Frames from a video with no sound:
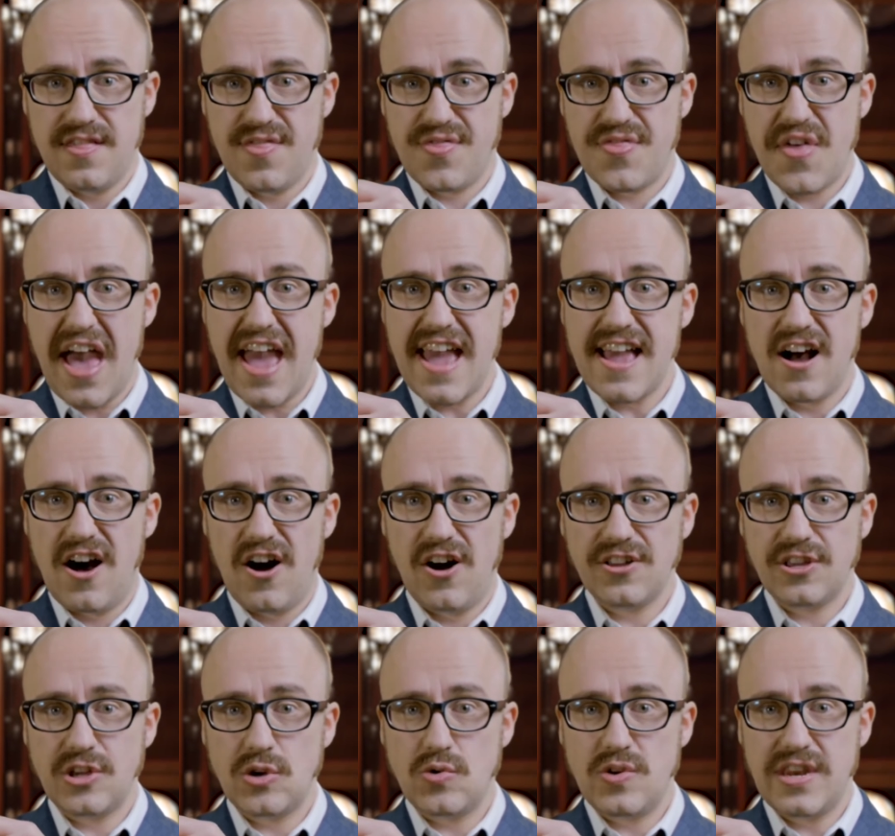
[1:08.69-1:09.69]
They
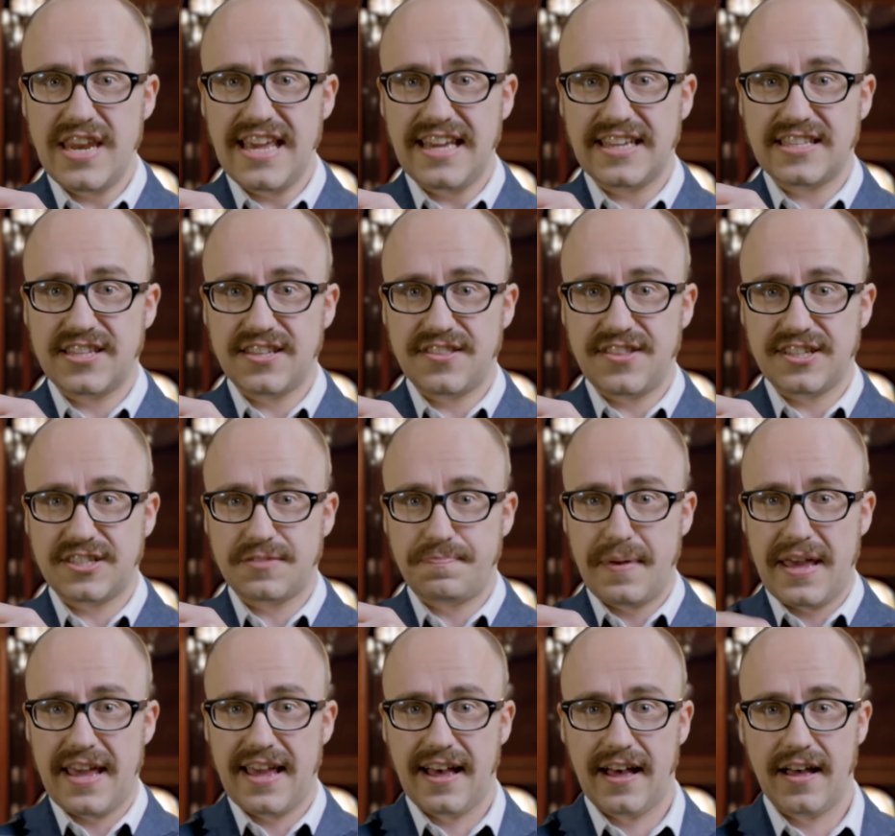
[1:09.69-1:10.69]
are unique to this
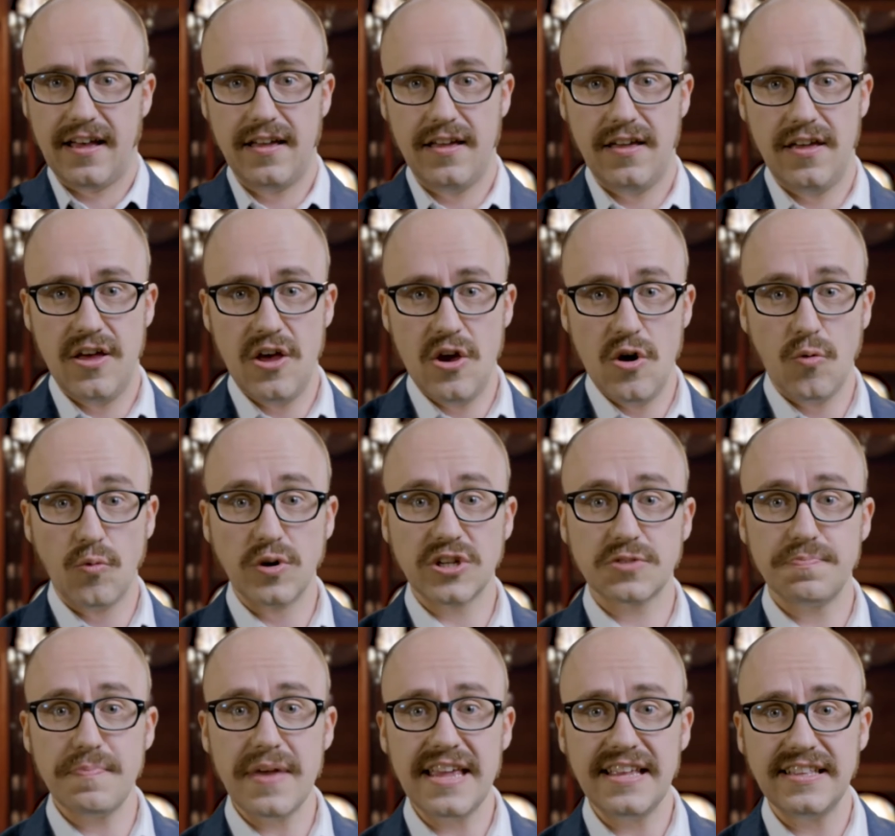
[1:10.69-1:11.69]
beer,
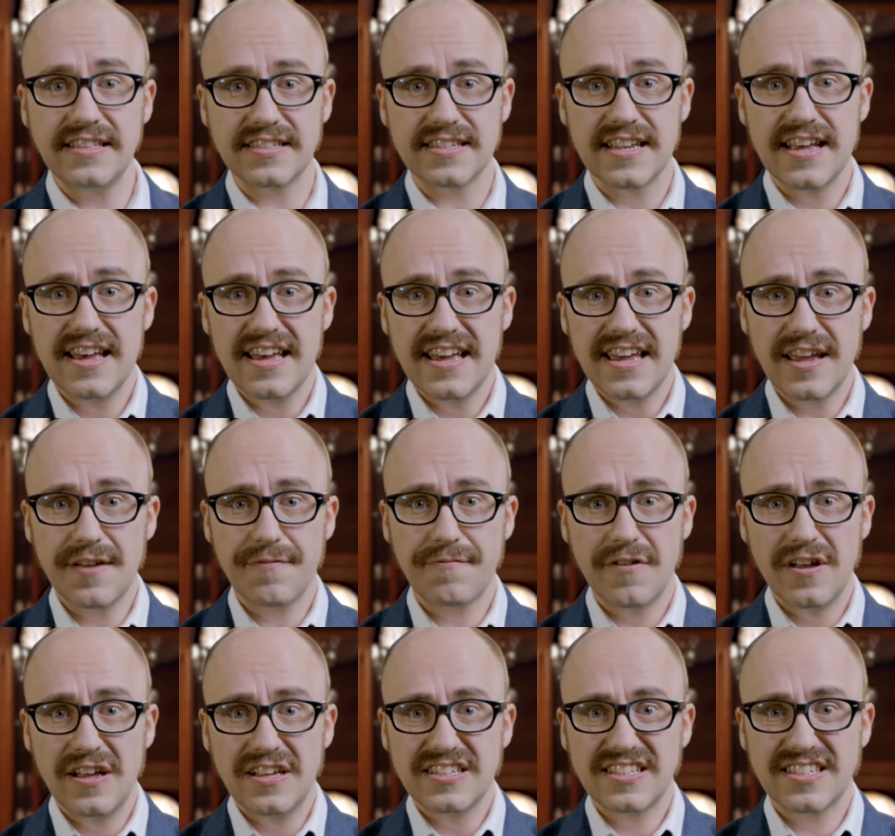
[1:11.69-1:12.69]
which means
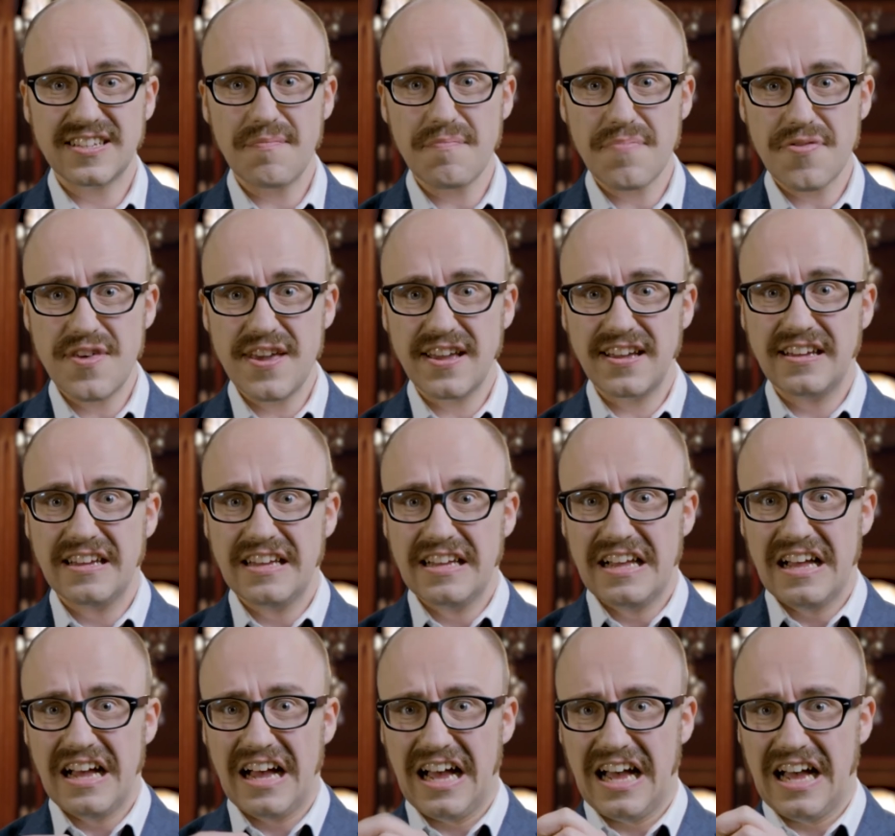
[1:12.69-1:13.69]
if something
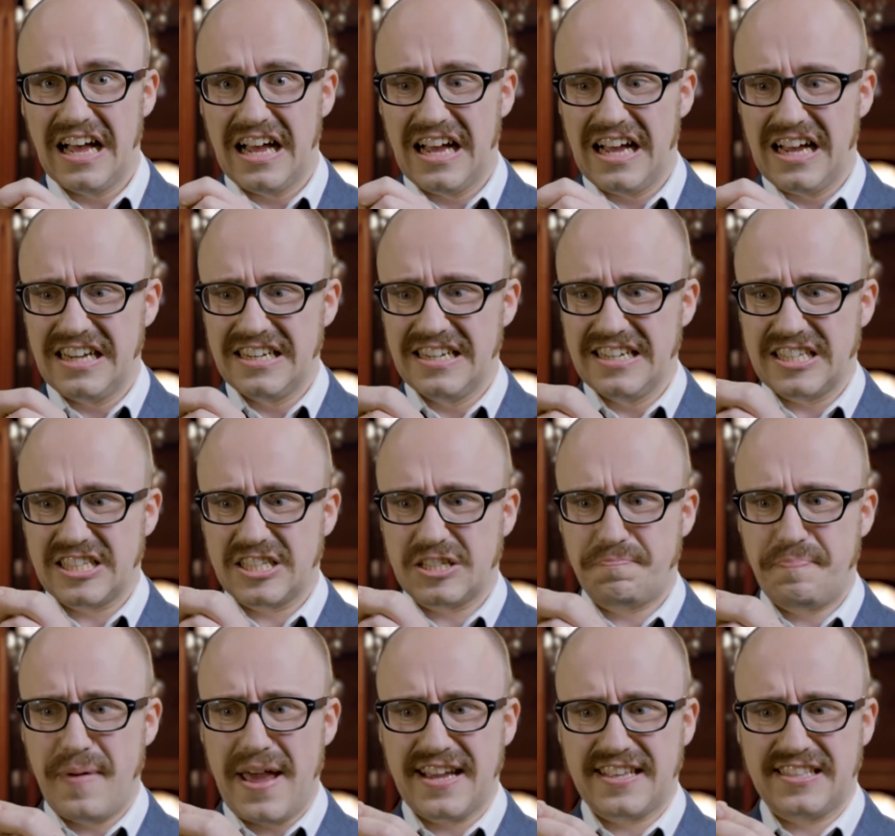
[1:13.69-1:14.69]

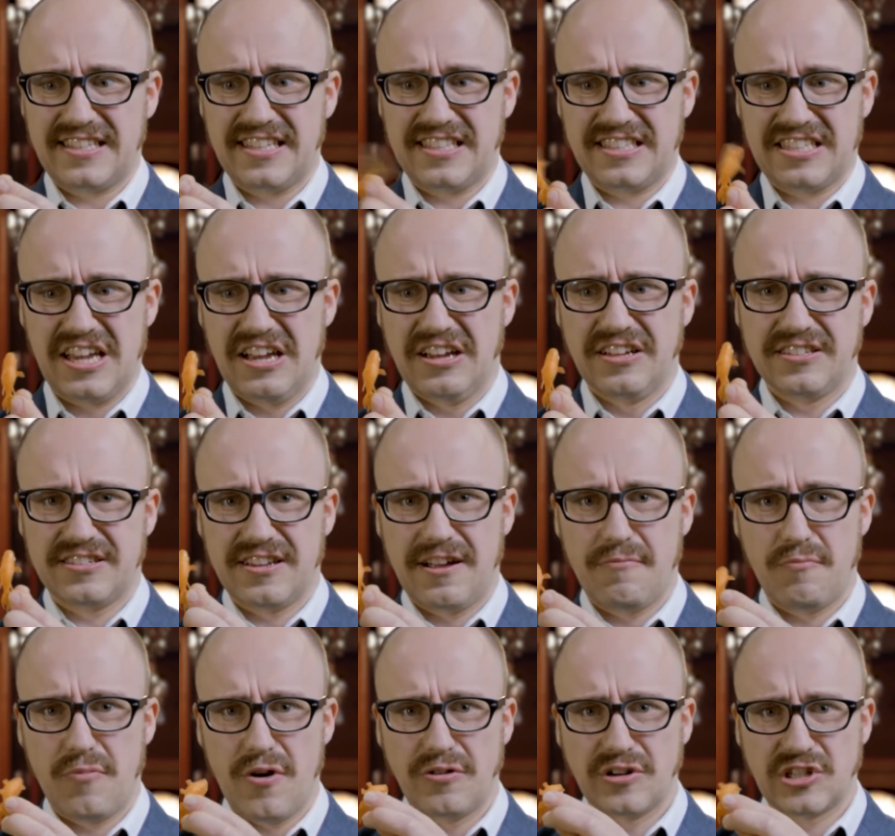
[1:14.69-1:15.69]
unexpected turns
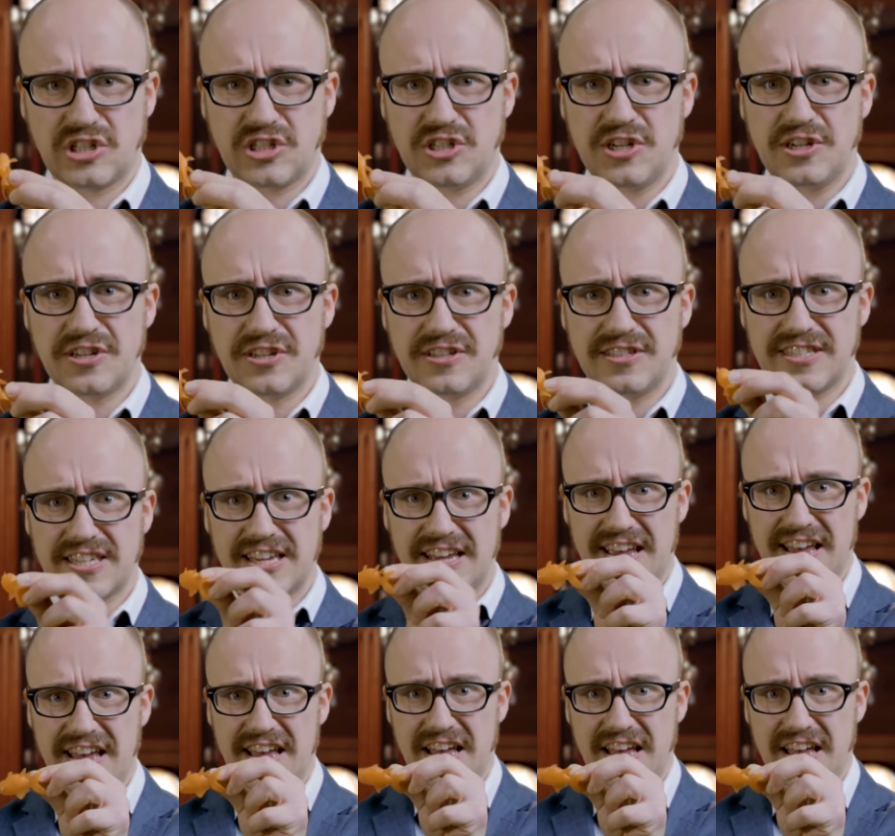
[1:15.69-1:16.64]
up where it shouldn't,